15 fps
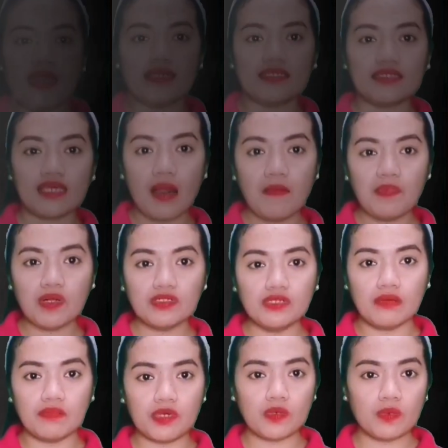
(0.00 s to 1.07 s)
Example
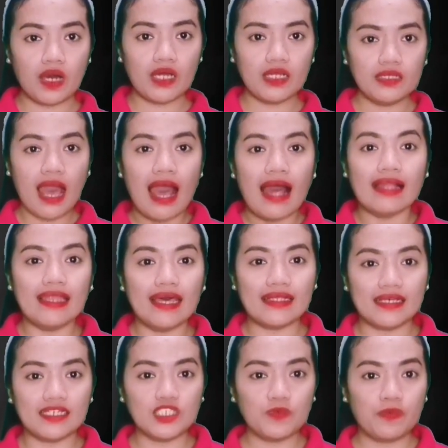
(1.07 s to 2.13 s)
number 1,
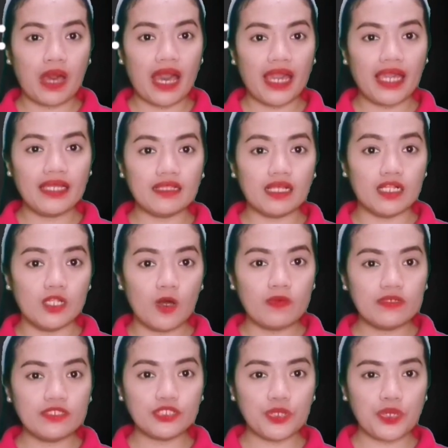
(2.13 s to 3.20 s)
let us find the
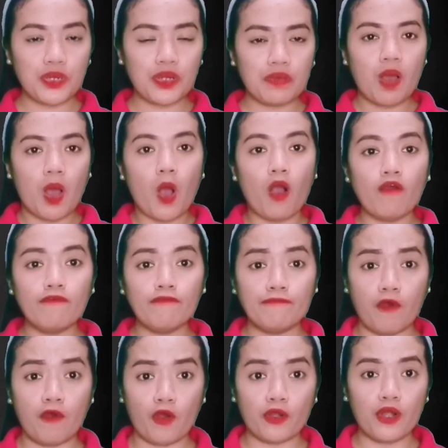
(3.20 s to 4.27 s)
lowest term of
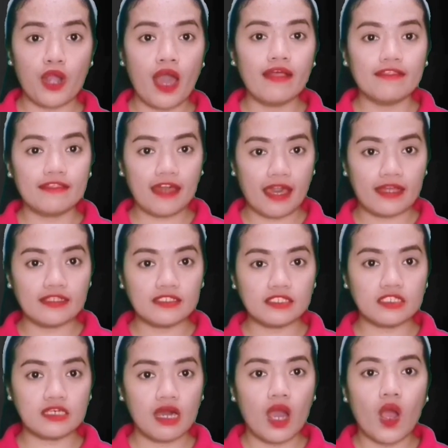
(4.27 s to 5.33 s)
4
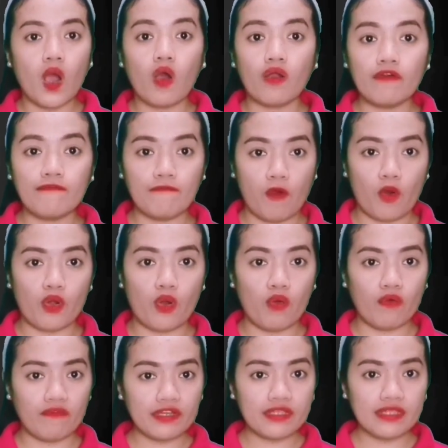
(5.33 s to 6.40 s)
tenths or 4
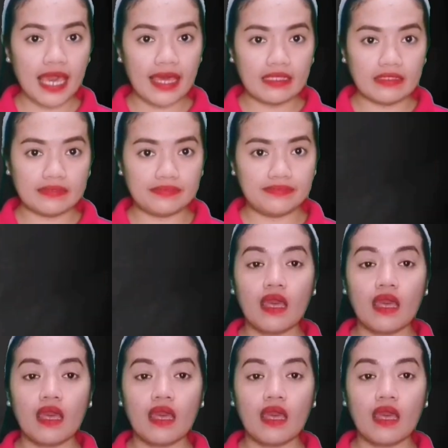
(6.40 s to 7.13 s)
over 10.